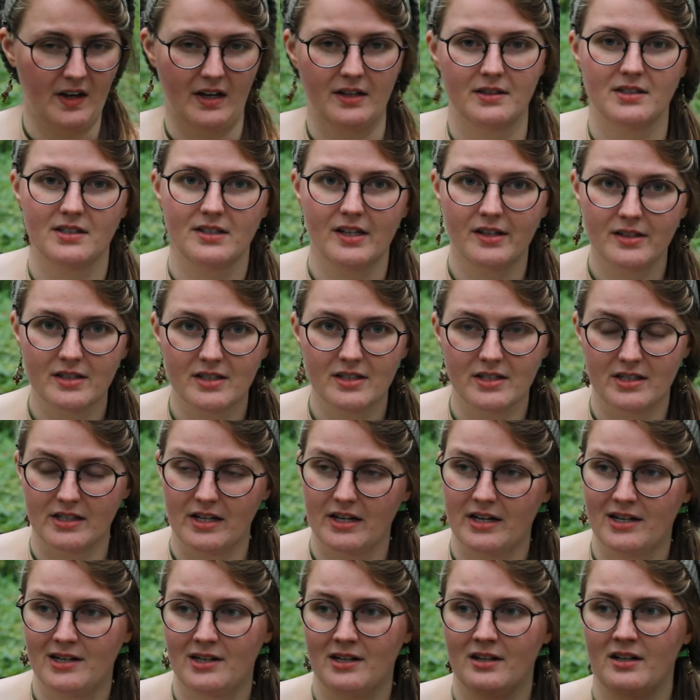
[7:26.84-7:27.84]
since
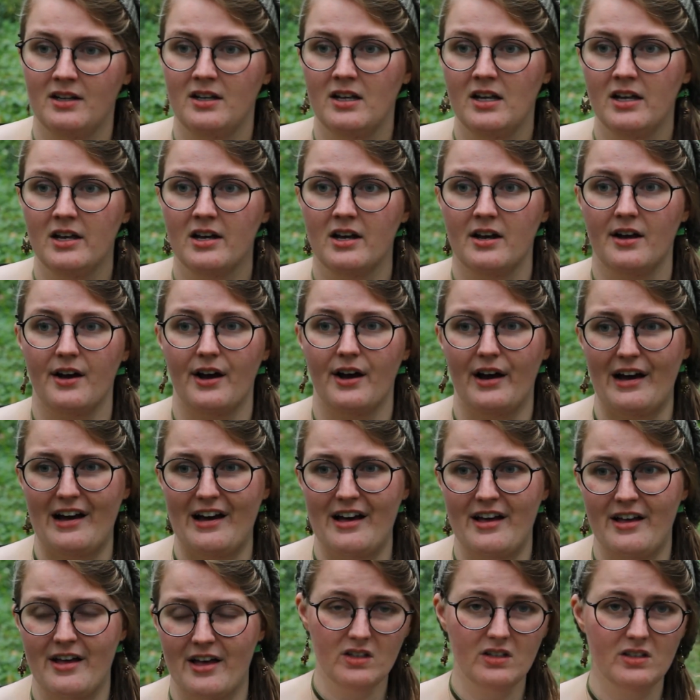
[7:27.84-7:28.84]
then,
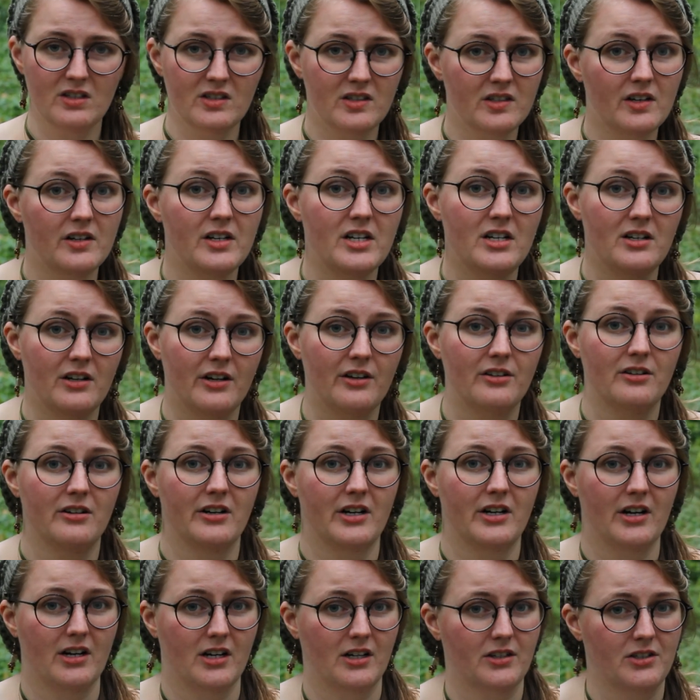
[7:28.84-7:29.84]
I studied other
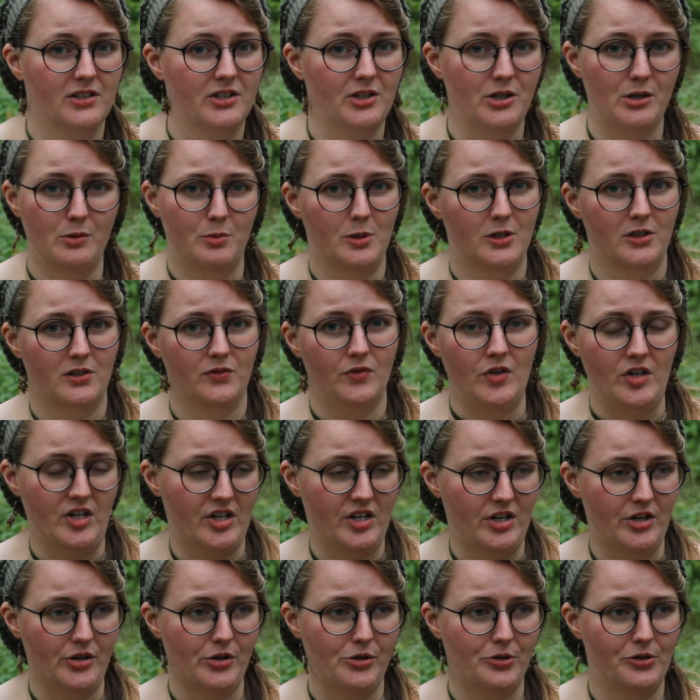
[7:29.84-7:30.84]
costubers'
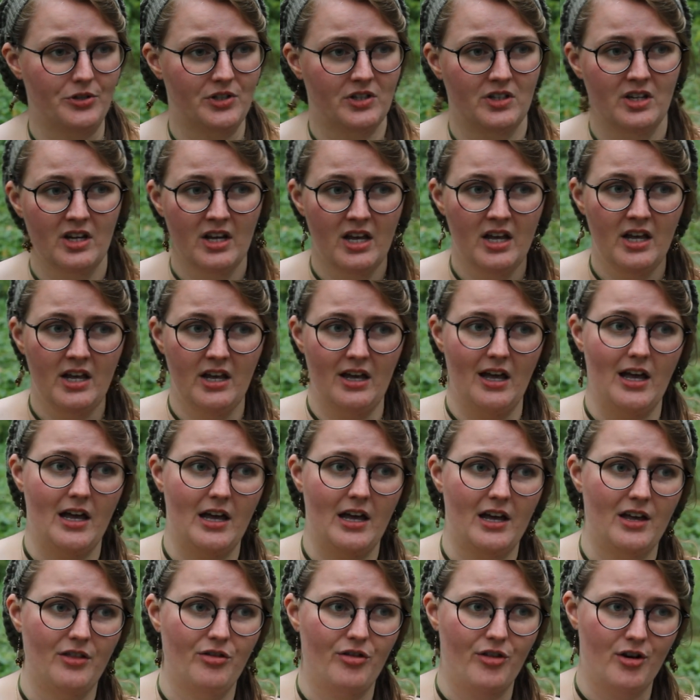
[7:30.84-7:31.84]
videos
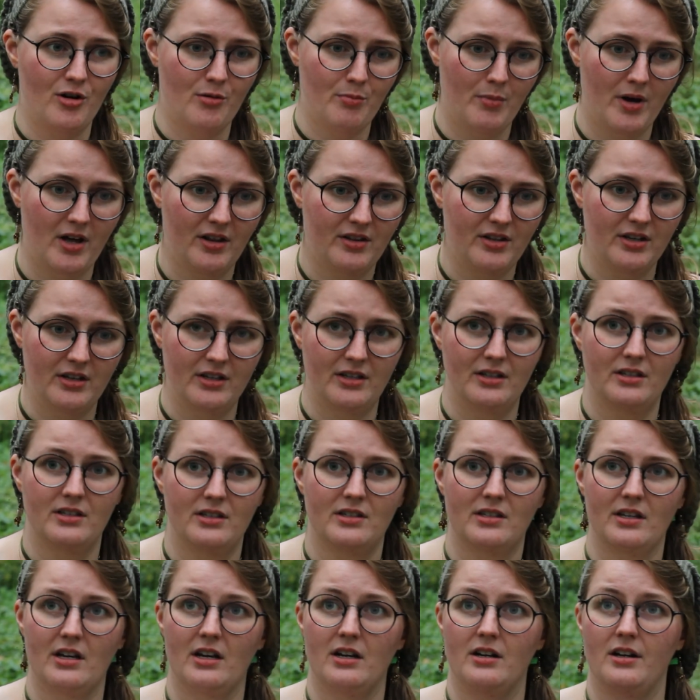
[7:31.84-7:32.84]
and their methods,
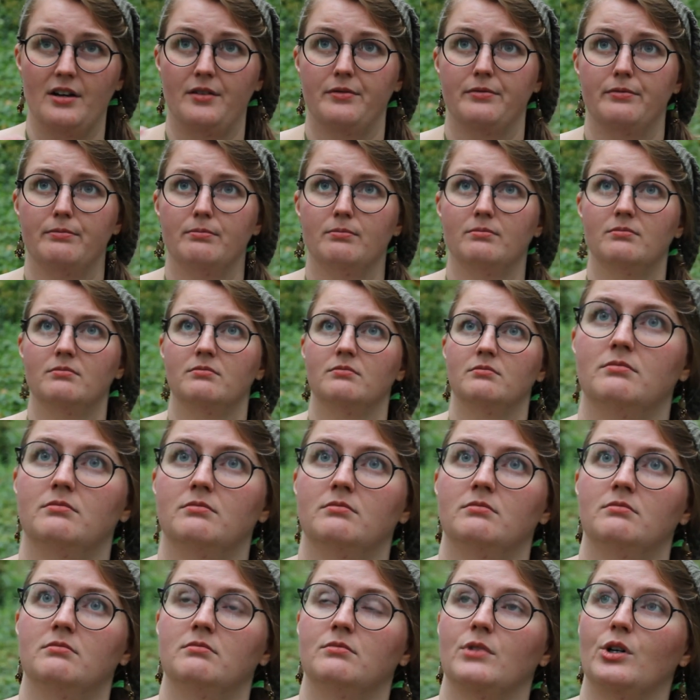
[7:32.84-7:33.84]
and
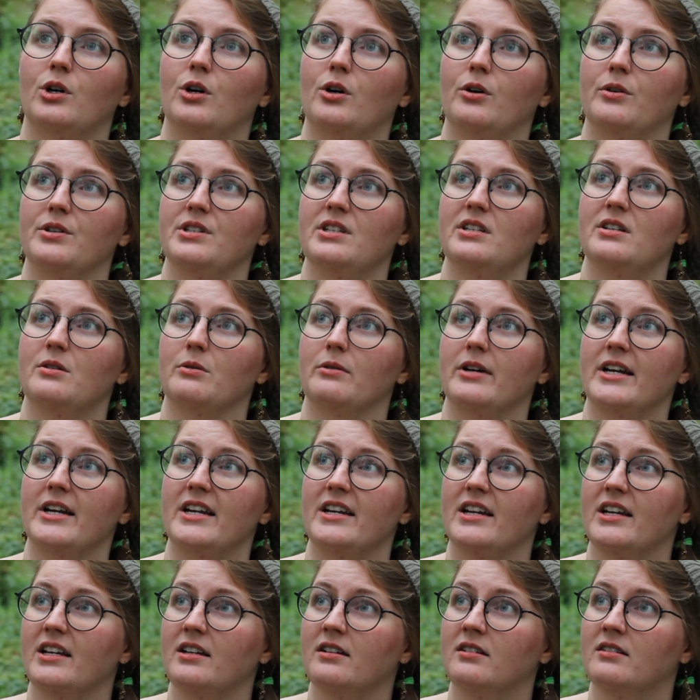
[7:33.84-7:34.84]
oh, is it
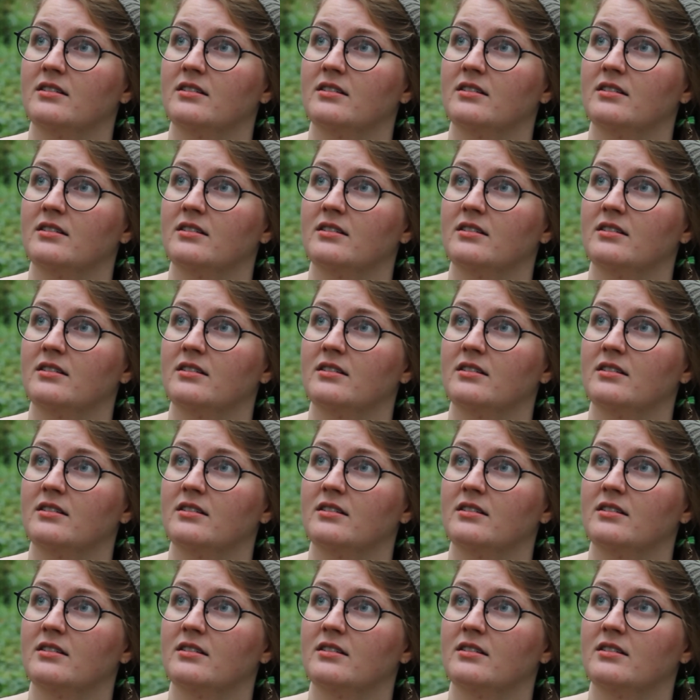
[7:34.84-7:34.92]
raining?